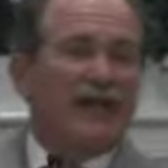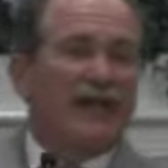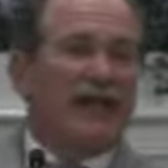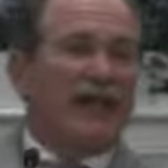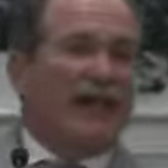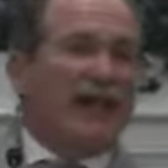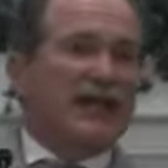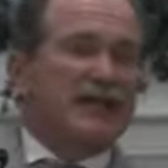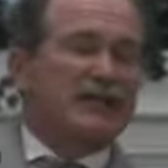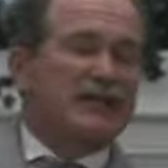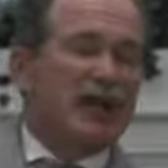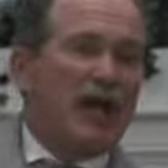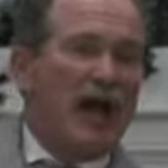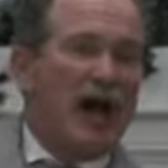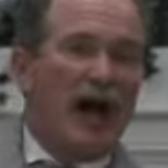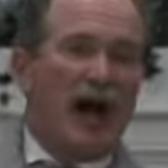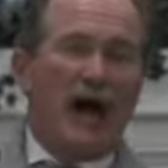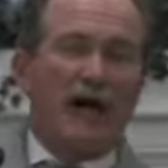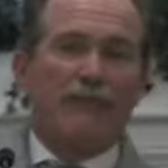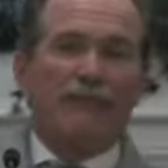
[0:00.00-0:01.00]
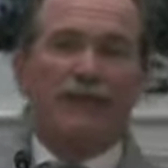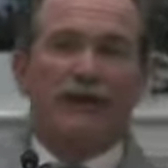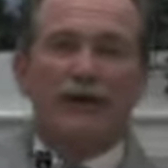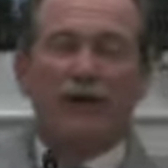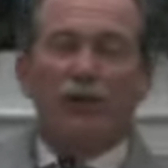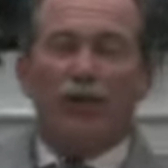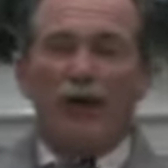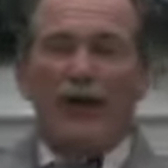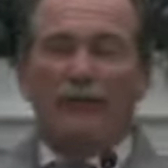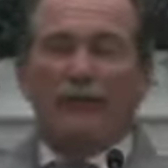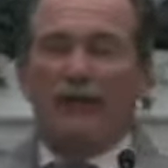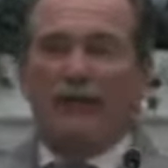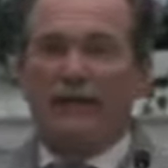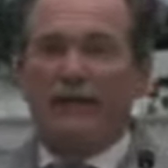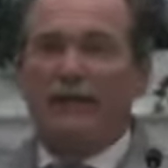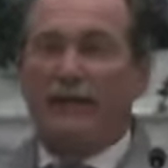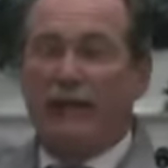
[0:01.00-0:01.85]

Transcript: in Islam, women,